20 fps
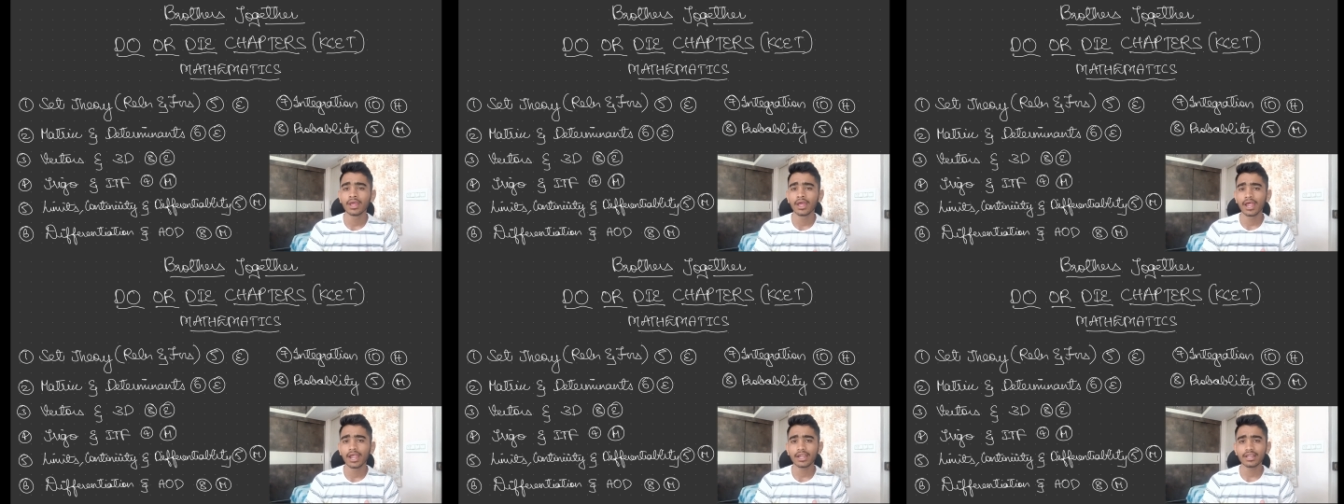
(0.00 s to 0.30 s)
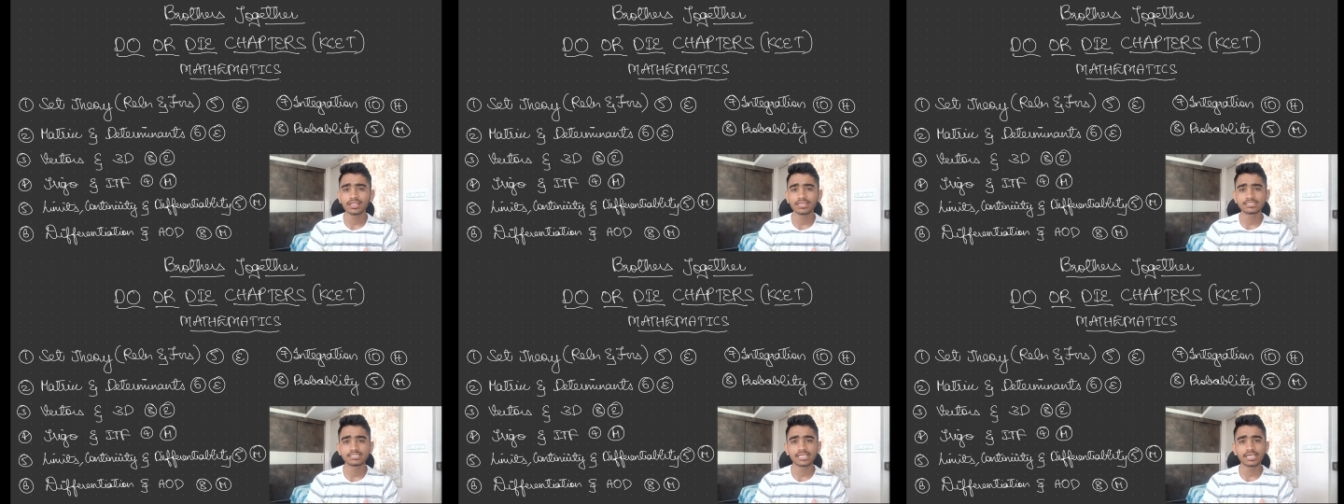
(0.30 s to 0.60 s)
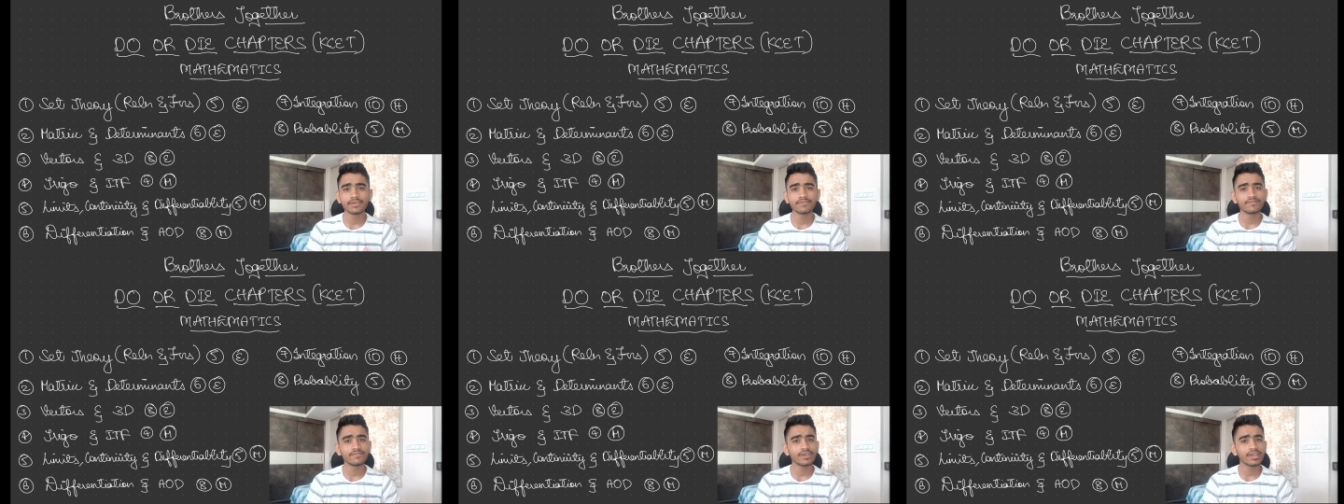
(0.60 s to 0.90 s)
And in the
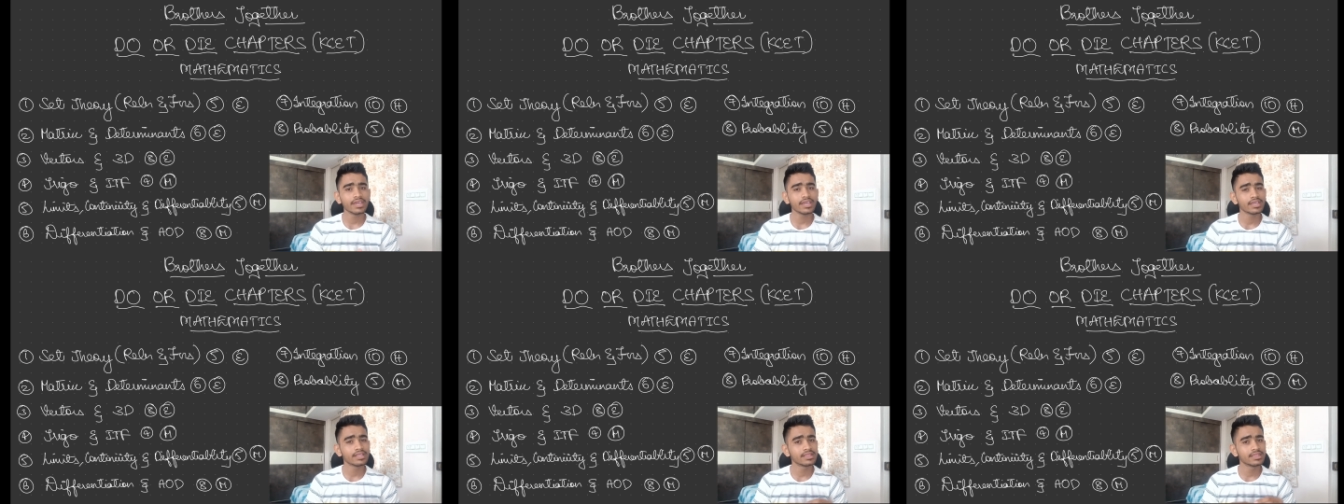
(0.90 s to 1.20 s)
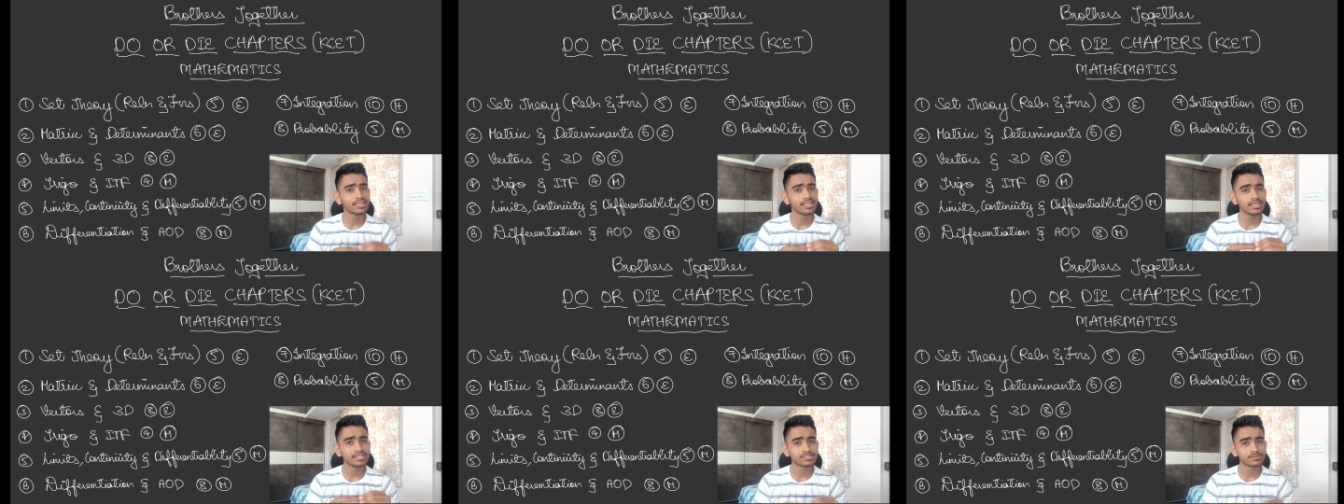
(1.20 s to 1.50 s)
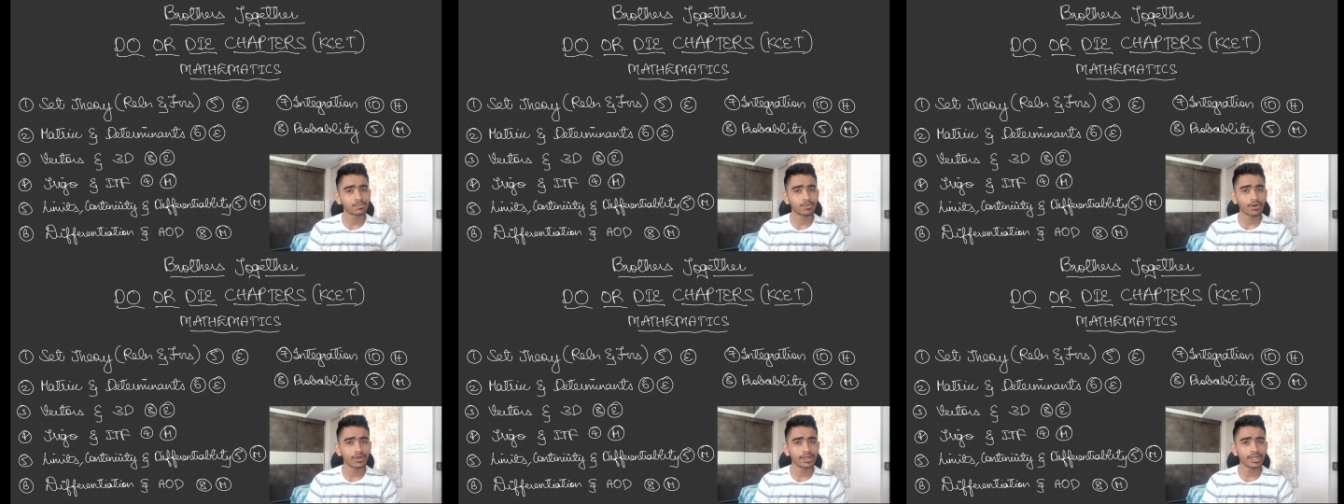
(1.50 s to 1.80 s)
same way in this
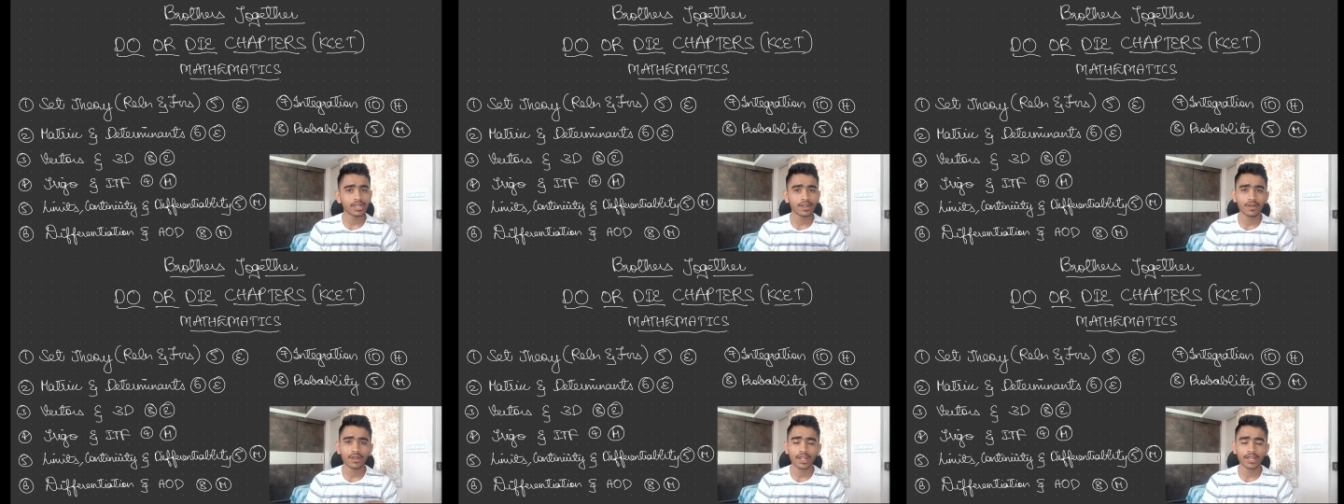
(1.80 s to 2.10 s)
point I would